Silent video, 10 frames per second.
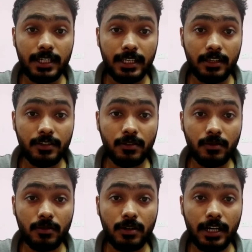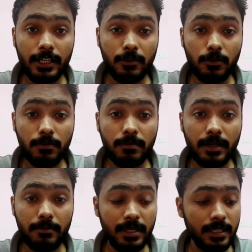yes or no? I hope
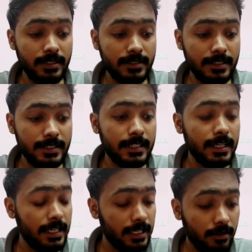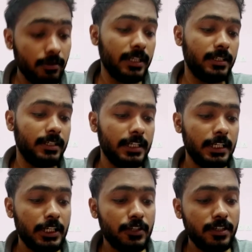I'm making sense. Great.
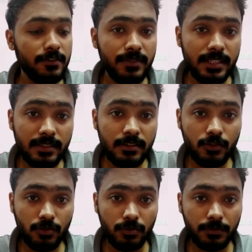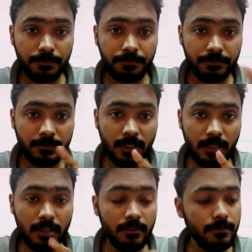So if this is true,
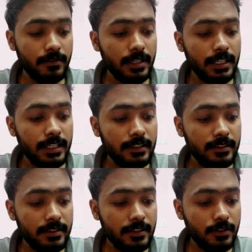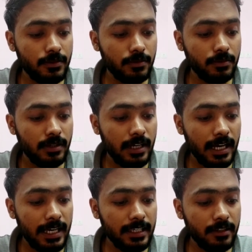if this is true,
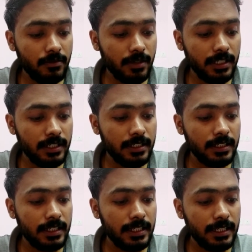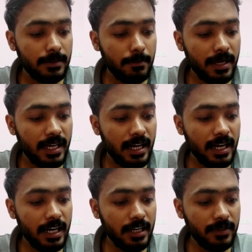I can write my
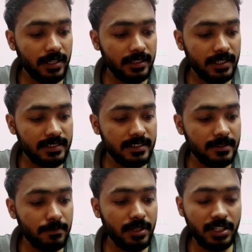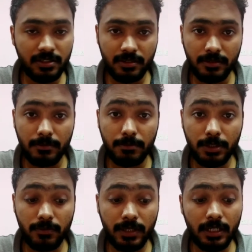r vector, that is the separation
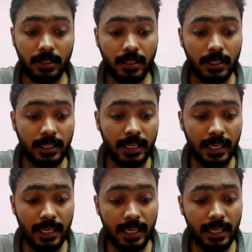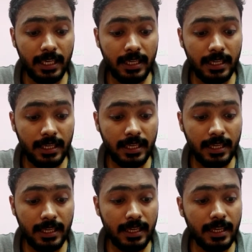between A
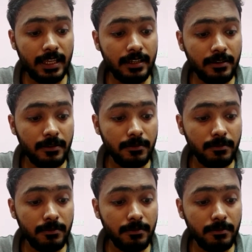and